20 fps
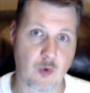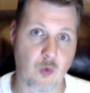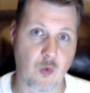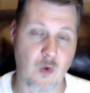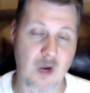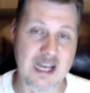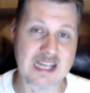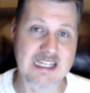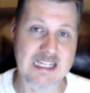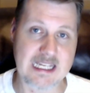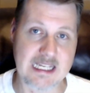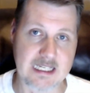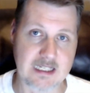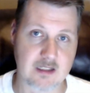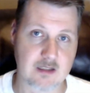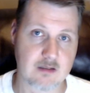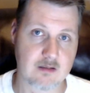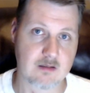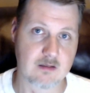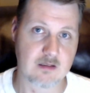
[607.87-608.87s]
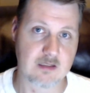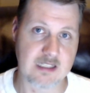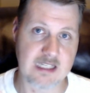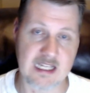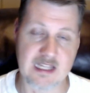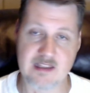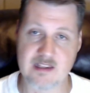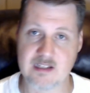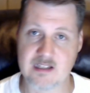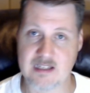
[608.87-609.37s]
ranking
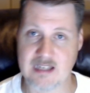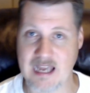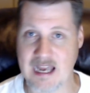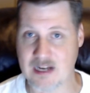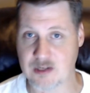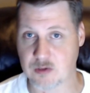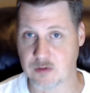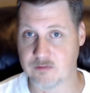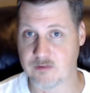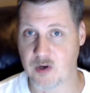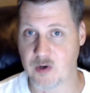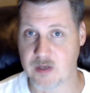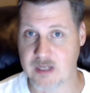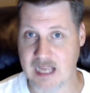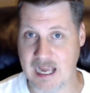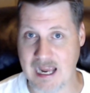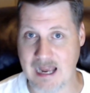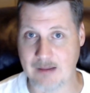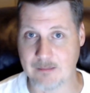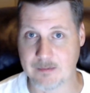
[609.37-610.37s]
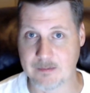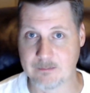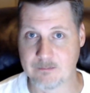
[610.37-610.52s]
in the actual voting app.